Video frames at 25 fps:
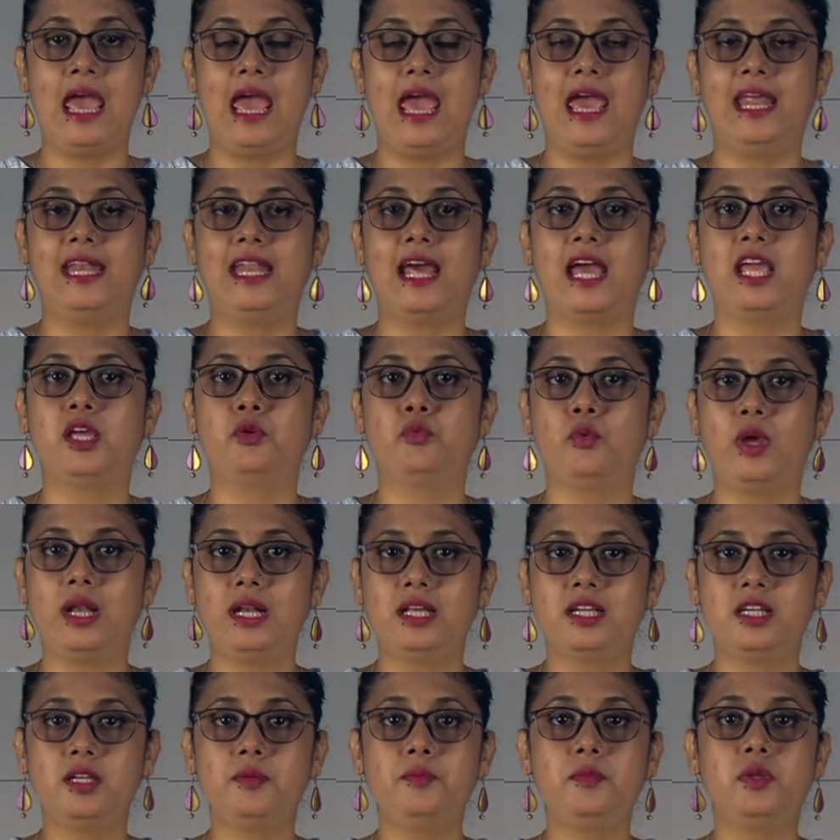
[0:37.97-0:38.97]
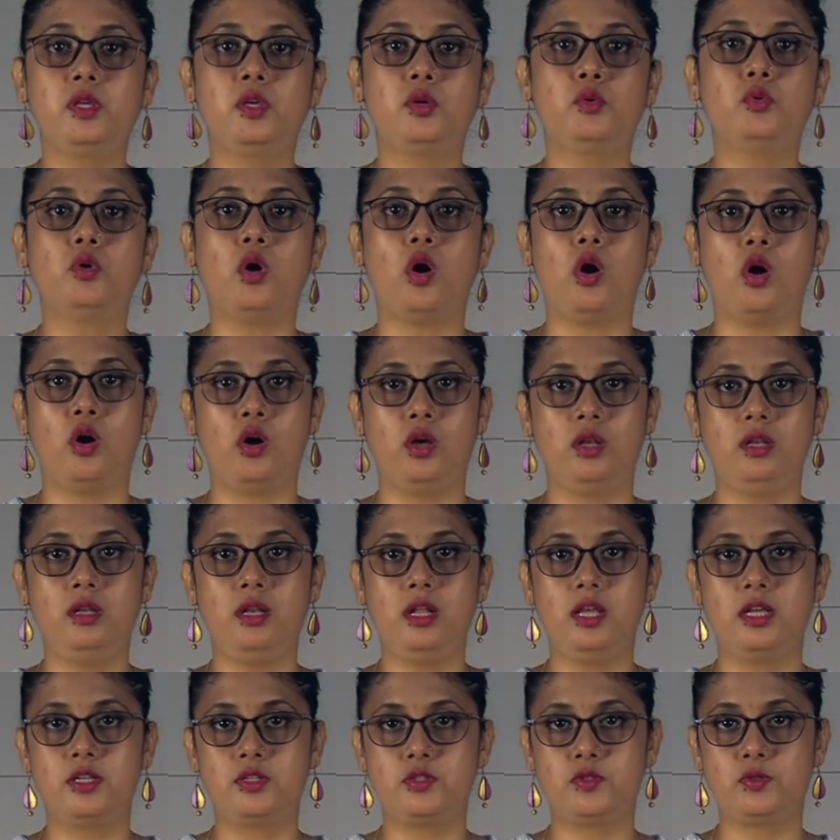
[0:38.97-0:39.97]
and I welcome you all
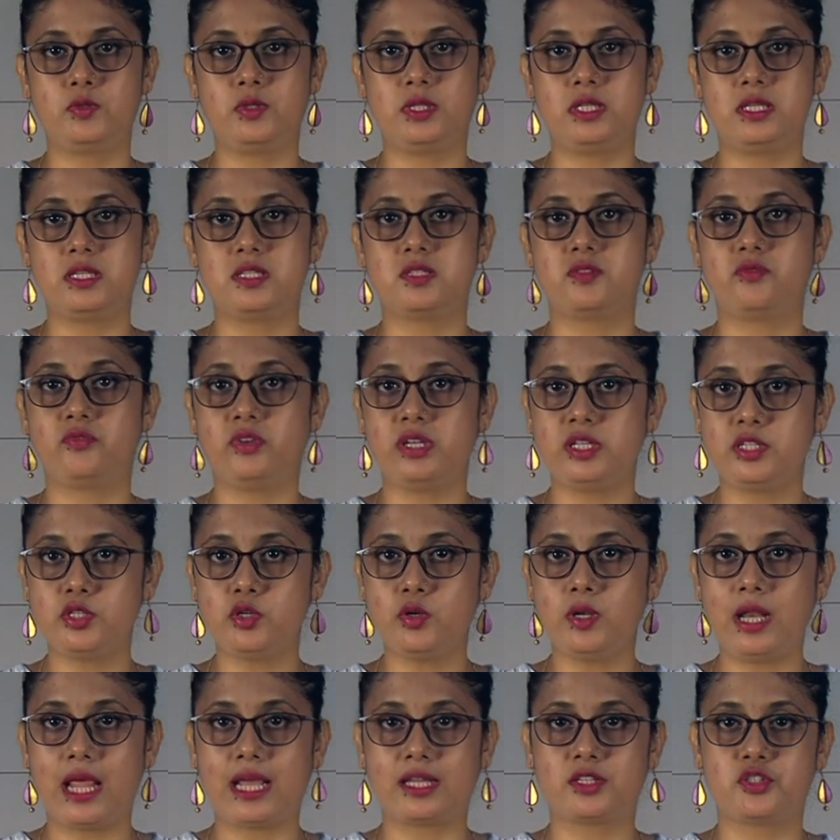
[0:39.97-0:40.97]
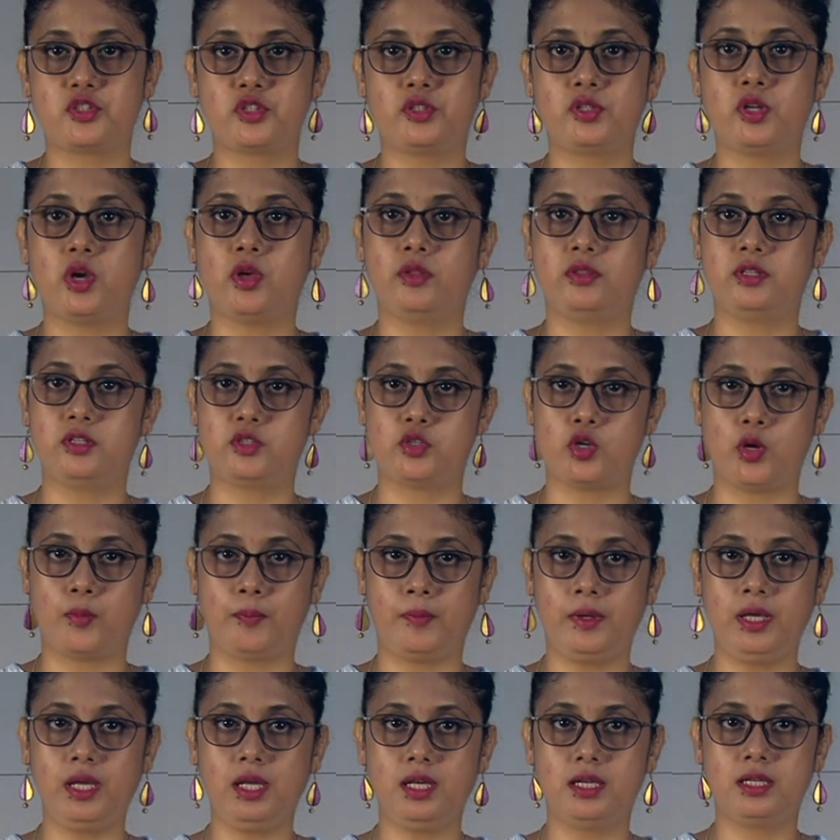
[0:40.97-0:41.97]
to this video lecture on the
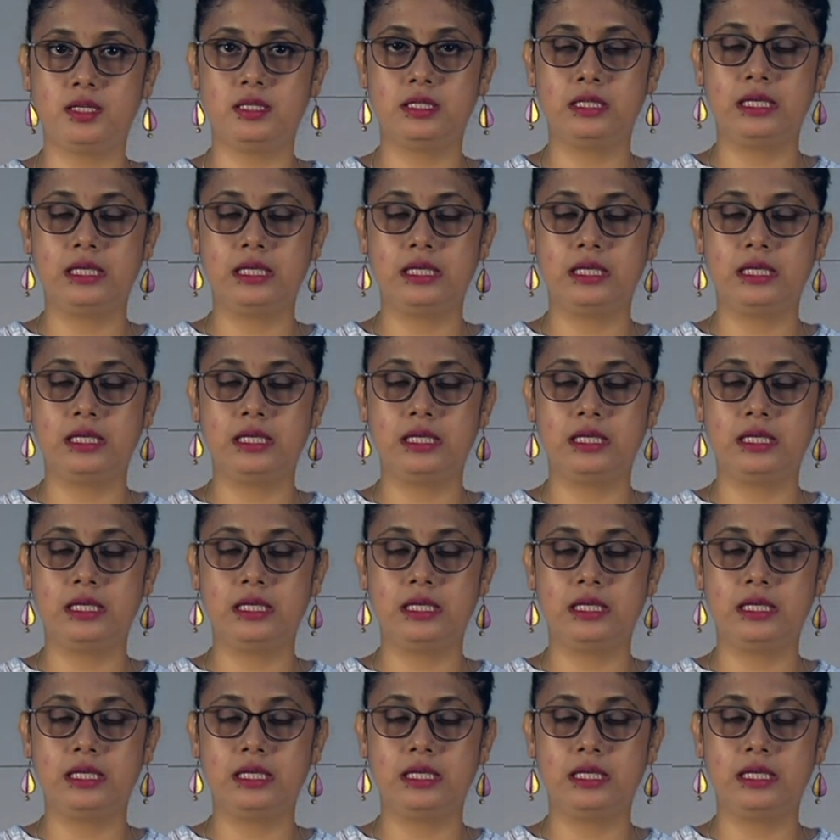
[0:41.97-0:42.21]
topic